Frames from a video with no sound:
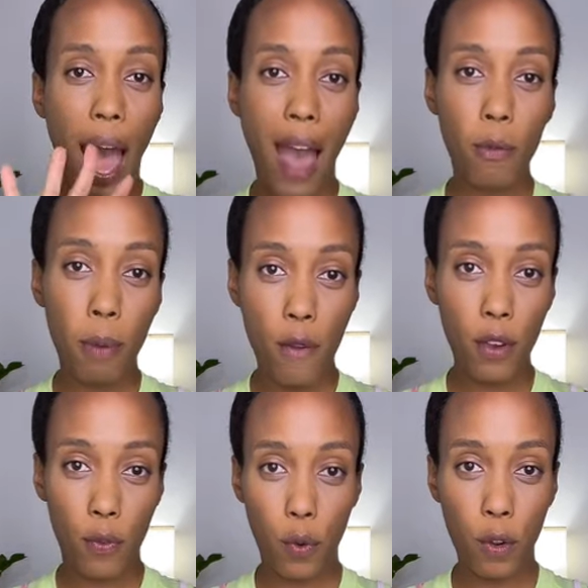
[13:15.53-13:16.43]
I have a
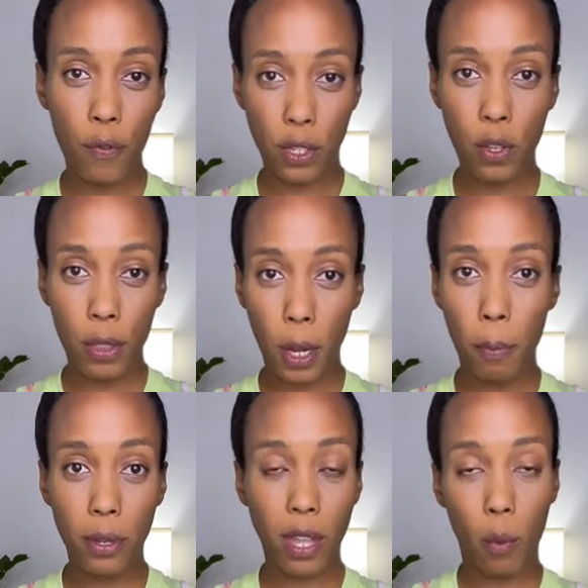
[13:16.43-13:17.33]
pelvic floor physical
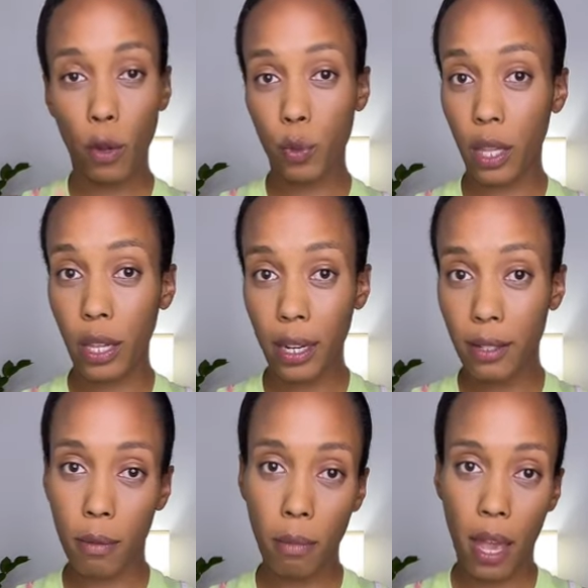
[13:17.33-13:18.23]
therapist that works with the
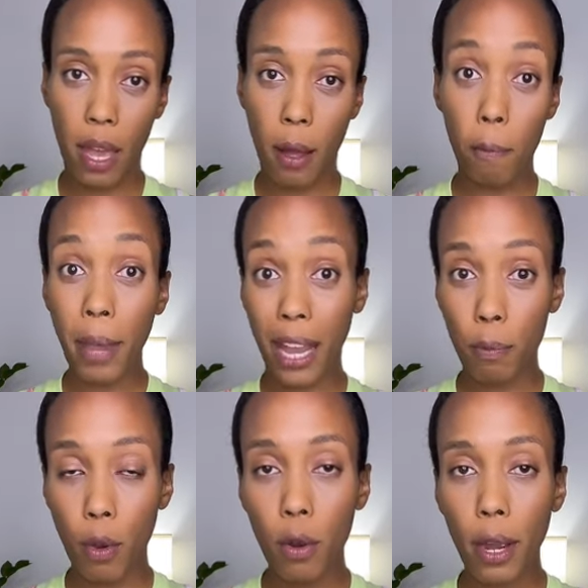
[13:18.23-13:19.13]
ladies in my
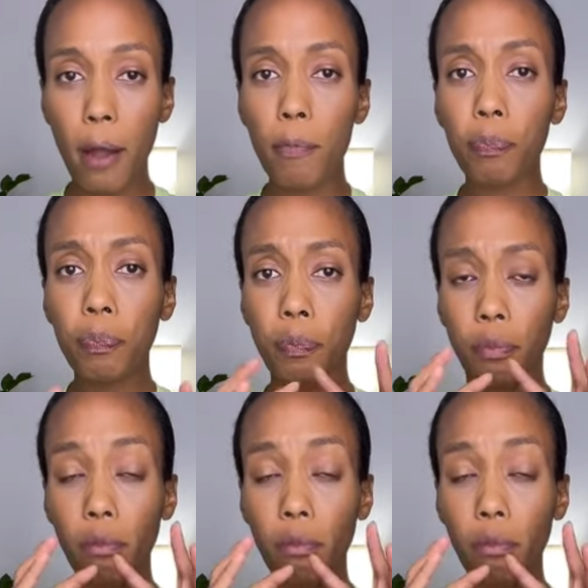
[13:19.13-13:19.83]
paid program,